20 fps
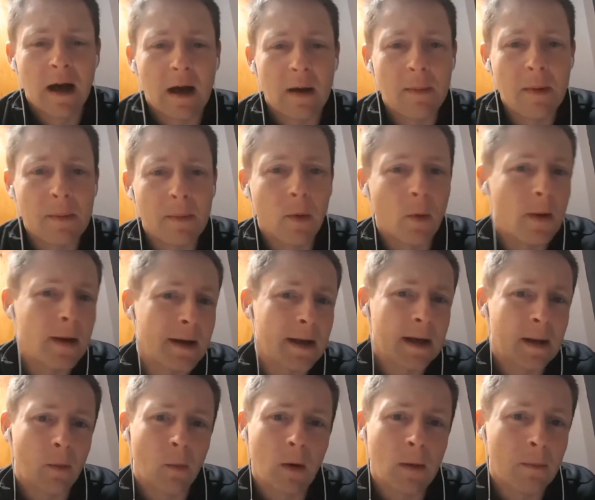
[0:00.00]
I remember
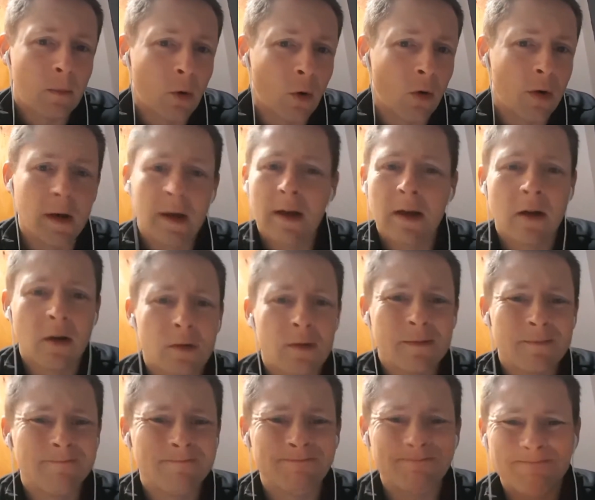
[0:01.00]
waking up one morning and
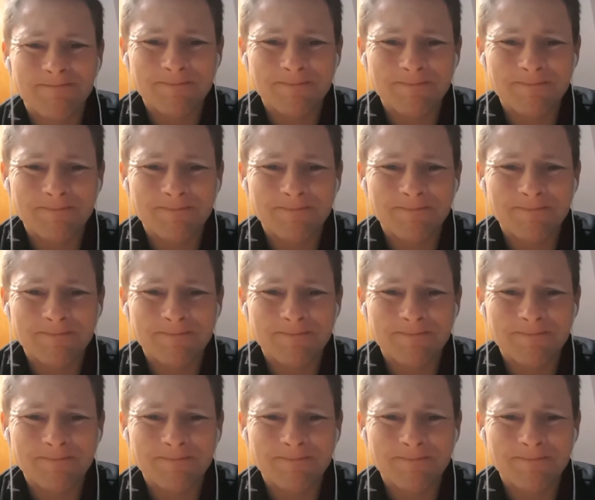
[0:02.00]
going,